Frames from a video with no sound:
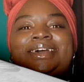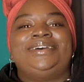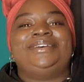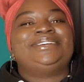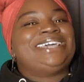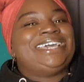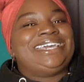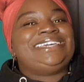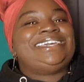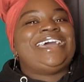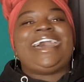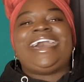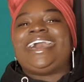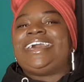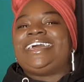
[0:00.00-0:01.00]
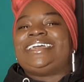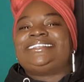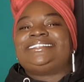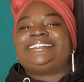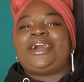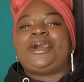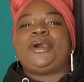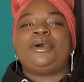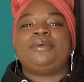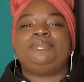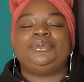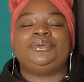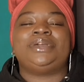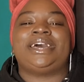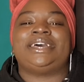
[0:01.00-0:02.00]
Okay, guys, I
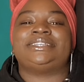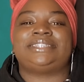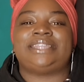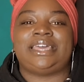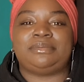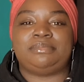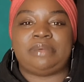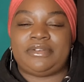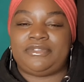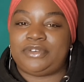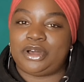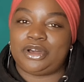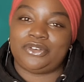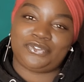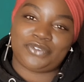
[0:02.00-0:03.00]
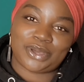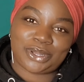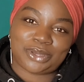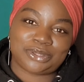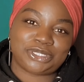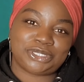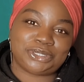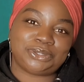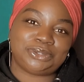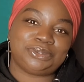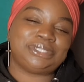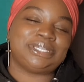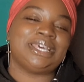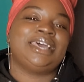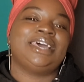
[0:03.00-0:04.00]
hope you guys like my fall photo
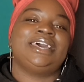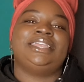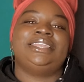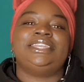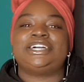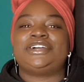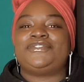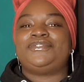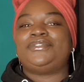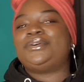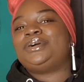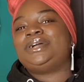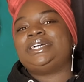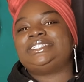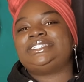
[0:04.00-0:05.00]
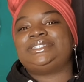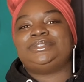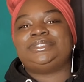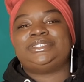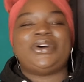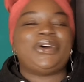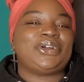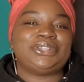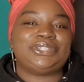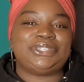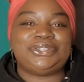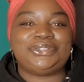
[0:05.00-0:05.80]
shoot. Look forward to talking to